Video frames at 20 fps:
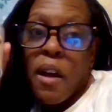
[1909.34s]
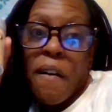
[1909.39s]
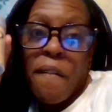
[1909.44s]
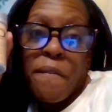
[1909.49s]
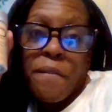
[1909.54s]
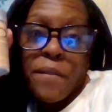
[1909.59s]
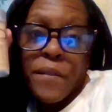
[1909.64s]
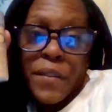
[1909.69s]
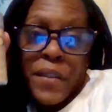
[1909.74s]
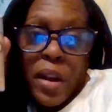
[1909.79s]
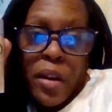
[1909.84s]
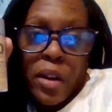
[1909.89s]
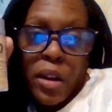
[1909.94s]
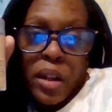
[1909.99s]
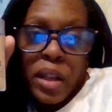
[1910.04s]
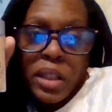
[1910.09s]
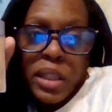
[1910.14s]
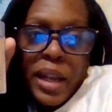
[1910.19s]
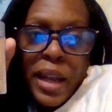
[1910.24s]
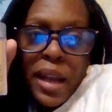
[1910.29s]
very
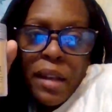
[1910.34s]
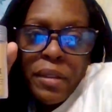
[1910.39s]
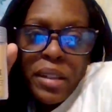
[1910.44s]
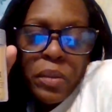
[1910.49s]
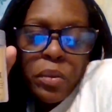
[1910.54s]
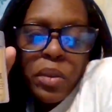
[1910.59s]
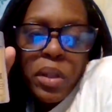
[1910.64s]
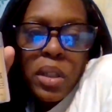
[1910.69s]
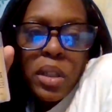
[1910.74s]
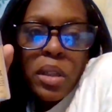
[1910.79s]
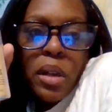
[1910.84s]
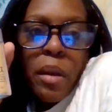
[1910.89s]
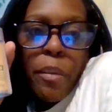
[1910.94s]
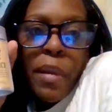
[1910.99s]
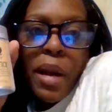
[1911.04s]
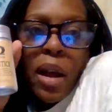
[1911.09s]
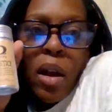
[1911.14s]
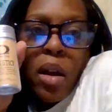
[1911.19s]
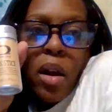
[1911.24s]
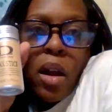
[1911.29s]
good to have this was
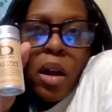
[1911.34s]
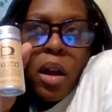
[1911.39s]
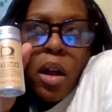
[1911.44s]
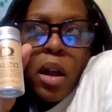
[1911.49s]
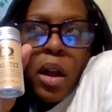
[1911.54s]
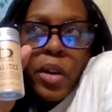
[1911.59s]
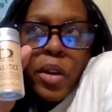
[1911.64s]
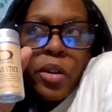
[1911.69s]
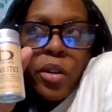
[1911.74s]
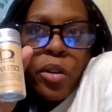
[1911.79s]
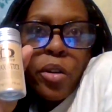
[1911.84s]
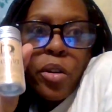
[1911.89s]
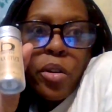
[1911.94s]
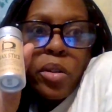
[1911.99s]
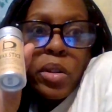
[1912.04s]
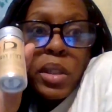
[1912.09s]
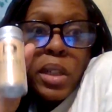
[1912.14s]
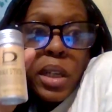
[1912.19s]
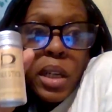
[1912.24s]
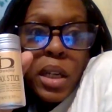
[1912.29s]
about
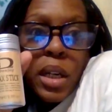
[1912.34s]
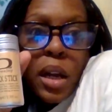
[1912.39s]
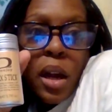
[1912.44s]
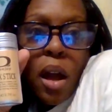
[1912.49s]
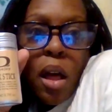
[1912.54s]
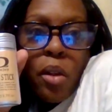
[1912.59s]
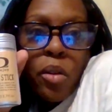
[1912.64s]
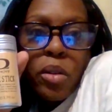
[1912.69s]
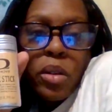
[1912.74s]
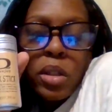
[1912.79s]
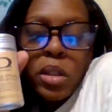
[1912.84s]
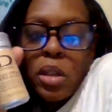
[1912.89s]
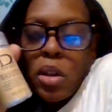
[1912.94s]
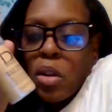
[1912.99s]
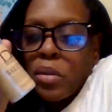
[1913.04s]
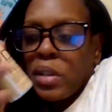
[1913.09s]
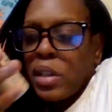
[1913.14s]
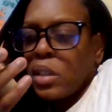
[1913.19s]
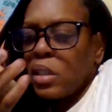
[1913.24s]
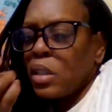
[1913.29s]
under ten dollars
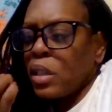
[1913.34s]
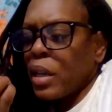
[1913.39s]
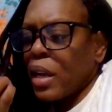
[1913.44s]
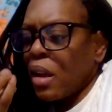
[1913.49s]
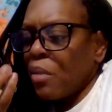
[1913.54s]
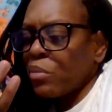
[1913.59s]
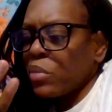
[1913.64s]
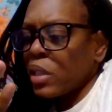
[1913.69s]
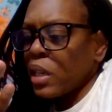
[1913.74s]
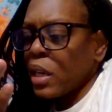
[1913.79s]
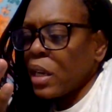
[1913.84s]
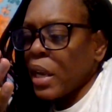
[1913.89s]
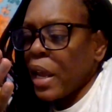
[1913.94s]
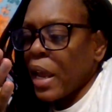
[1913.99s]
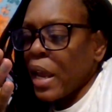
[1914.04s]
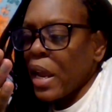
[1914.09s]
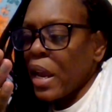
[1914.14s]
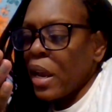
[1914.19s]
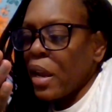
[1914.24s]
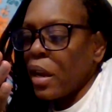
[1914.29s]
so this comes in
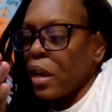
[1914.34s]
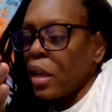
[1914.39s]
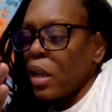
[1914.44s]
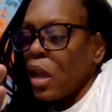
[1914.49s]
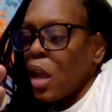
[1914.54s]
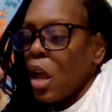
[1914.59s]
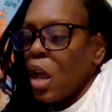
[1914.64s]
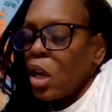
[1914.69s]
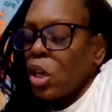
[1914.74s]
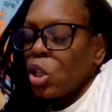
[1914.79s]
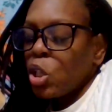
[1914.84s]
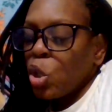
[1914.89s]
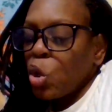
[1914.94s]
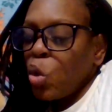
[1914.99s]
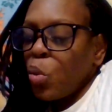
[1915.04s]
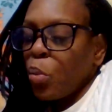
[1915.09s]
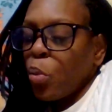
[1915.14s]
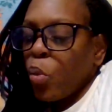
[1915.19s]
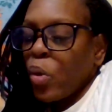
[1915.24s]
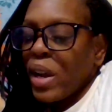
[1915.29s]
a
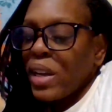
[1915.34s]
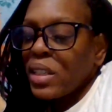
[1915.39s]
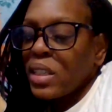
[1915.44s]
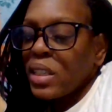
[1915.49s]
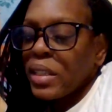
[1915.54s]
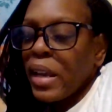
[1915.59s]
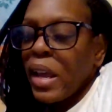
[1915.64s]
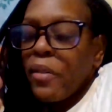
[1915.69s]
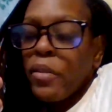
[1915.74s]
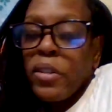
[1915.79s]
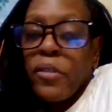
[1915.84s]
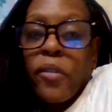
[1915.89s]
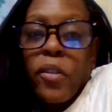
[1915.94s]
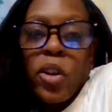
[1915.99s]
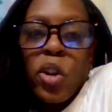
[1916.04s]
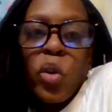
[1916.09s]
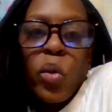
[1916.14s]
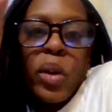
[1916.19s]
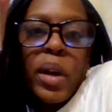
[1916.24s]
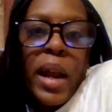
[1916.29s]
2.7
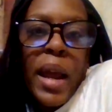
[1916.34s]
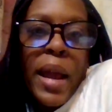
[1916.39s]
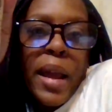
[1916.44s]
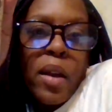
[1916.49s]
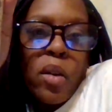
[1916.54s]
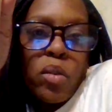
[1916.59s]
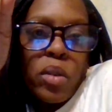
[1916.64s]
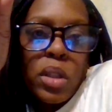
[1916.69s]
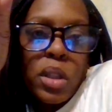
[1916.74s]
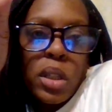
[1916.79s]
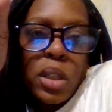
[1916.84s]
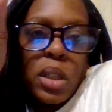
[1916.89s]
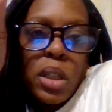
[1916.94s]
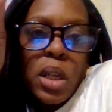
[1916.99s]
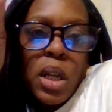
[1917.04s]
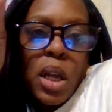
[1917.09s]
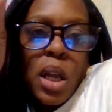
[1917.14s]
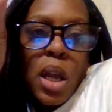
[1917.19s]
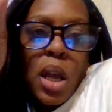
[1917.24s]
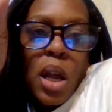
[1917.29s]
fluid ounce
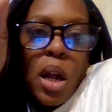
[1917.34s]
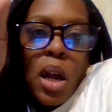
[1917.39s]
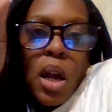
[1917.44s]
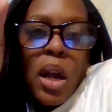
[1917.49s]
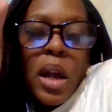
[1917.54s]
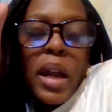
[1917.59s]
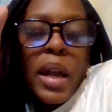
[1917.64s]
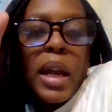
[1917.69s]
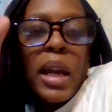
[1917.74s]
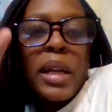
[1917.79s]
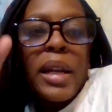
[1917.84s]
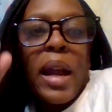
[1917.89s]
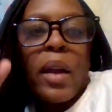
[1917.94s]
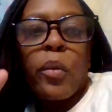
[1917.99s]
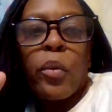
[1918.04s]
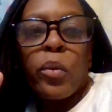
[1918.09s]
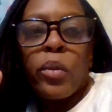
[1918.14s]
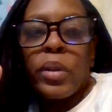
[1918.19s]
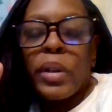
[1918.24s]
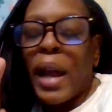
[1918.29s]
and I,
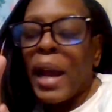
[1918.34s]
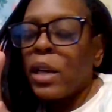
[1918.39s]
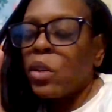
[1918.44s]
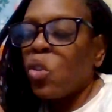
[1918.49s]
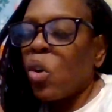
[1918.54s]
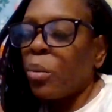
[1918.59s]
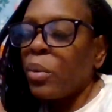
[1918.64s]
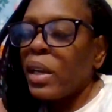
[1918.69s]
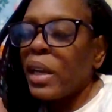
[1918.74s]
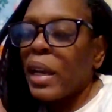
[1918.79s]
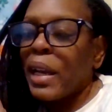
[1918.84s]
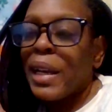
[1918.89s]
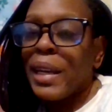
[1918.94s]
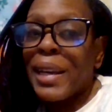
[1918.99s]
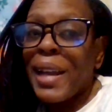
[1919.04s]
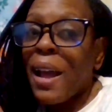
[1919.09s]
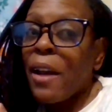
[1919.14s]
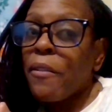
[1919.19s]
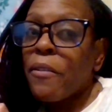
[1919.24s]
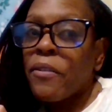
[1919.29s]
I normally
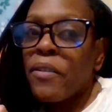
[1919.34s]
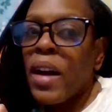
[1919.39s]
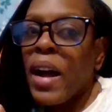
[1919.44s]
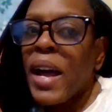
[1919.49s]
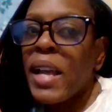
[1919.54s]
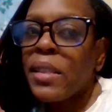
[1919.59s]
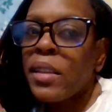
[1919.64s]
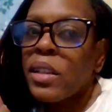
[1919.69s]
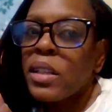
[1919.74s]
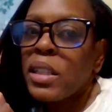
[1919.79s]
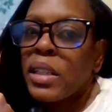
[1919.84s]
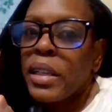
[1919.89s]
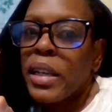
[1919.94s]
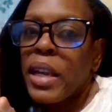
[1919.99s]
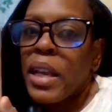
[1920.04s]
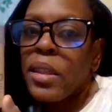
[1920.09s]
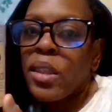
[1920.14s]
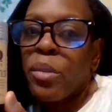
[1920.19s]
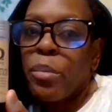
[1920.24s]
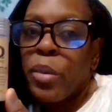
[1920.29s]
cannot find this
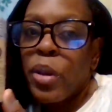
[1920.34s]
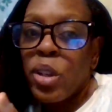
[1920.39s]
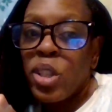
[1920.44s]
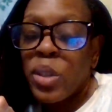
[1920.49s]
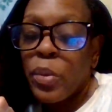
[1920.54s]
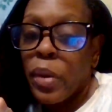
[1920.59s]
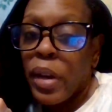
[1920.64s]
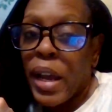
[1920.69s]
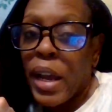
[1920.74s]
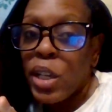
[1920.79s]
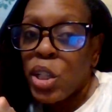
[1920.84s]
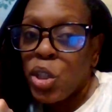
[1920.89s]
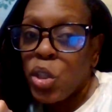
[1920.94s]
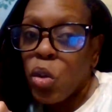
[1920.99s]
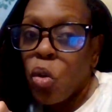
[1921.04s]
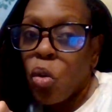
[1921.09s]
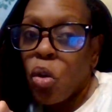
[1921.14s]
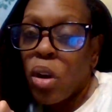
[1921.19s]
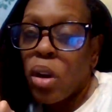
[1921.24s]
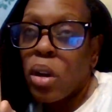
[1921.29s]
in the beauty supply
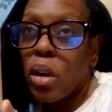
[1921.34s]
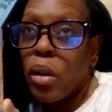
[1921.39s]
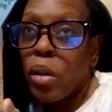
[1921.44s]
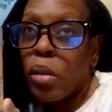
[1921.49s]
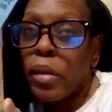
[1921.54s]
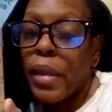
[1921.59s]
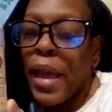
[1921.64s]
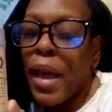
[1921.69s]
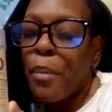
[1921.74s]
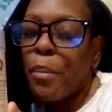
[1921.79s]
store at